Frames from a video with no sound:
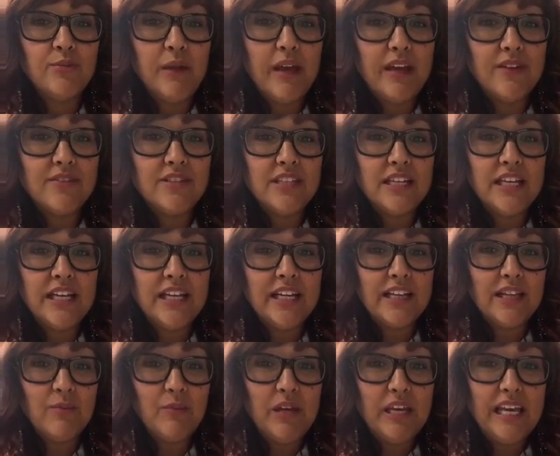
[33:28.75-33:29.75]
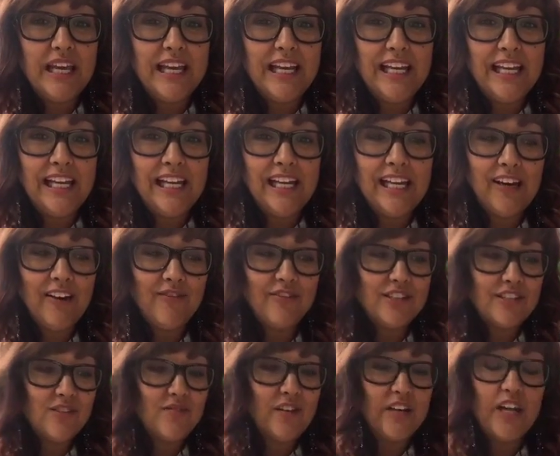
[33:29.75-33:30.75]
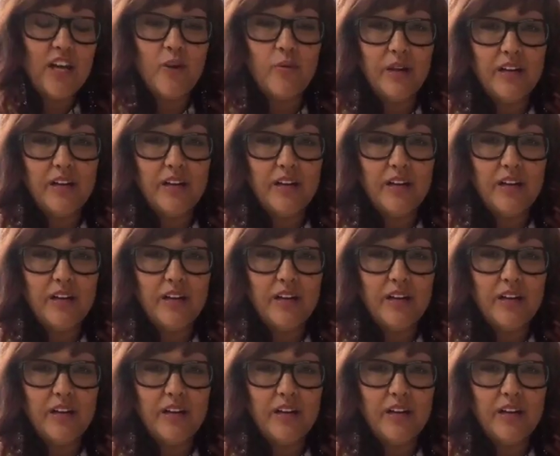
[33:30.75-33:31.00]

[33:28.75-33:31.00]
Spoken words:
may have seen at the beginning of this video,